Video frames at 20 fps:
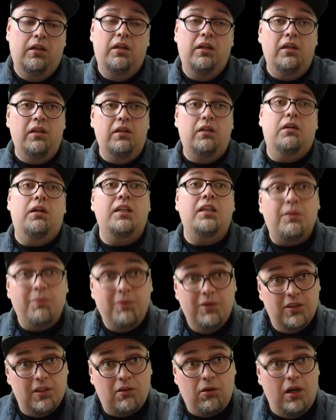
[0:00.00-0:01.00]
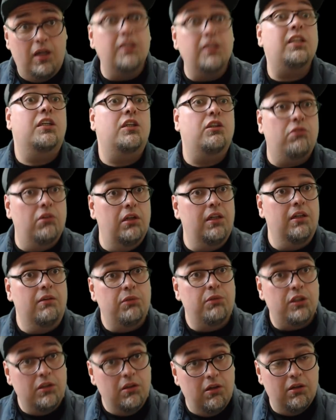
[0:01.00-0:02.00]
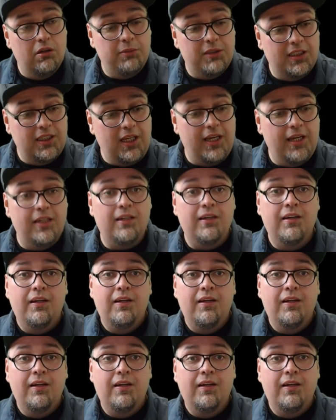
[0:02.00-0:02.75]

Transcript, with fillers: And you're not supposed to cross the streams. You know what I'm saying?